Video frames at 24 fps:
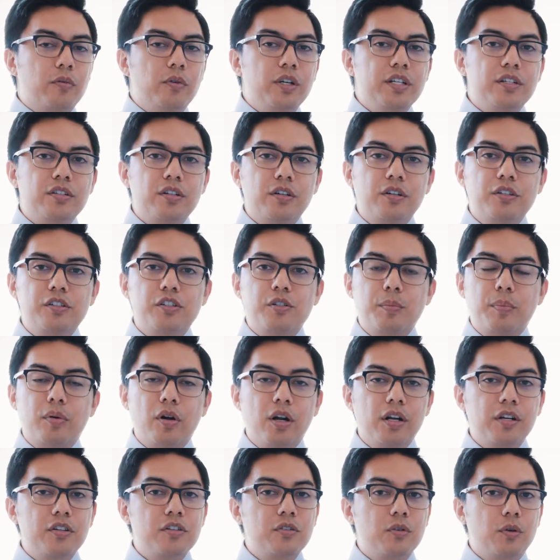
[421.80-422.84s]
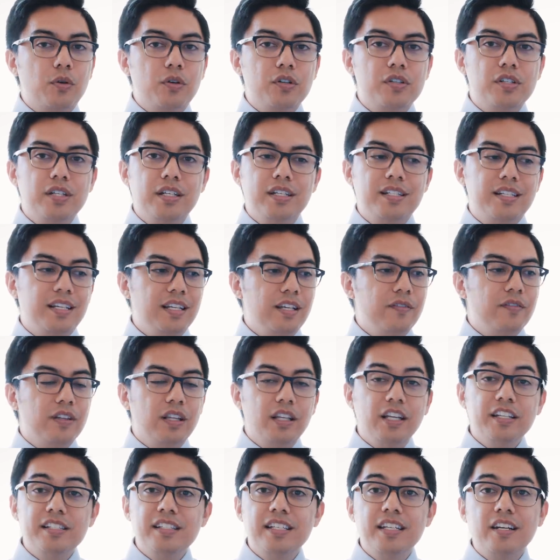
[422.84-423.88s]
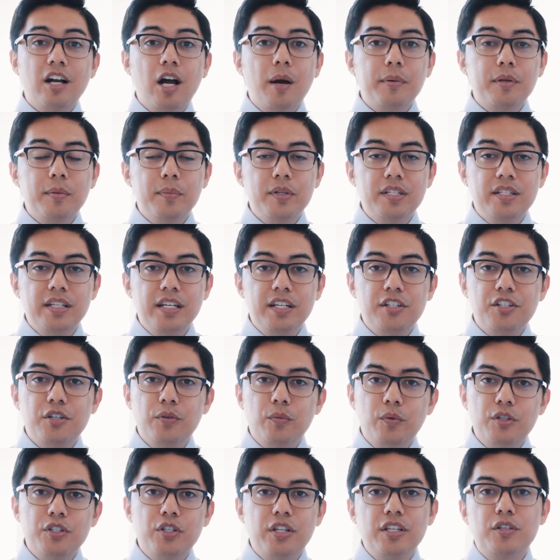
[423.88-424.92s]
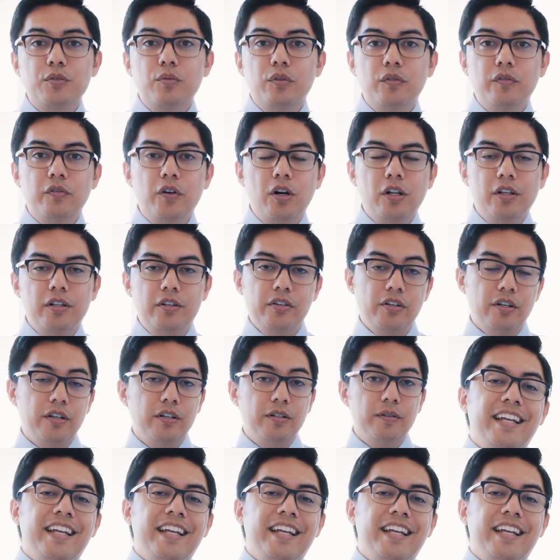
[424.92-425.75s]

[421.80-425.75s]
research to product sourcing to even listing optimization, which this would fall under.